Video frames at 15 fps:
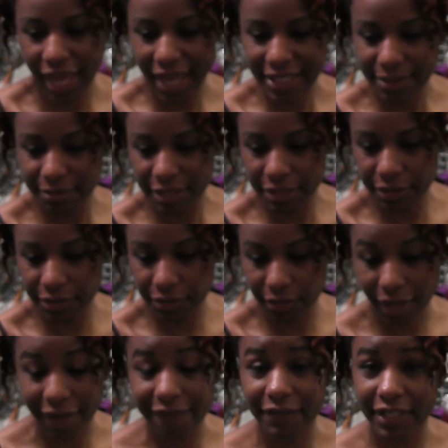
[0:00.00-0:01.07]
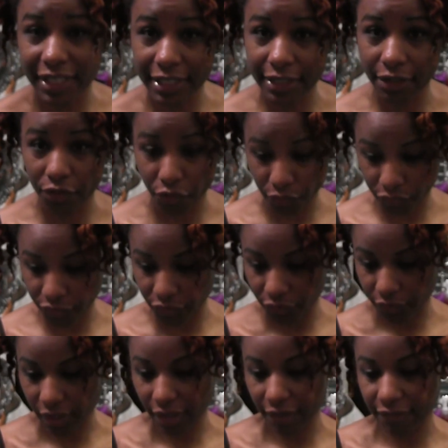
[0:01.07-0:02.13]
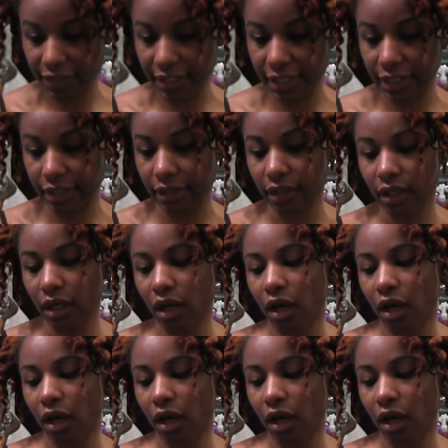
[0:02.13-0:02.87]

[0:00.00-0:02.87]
asked me to do a video review of the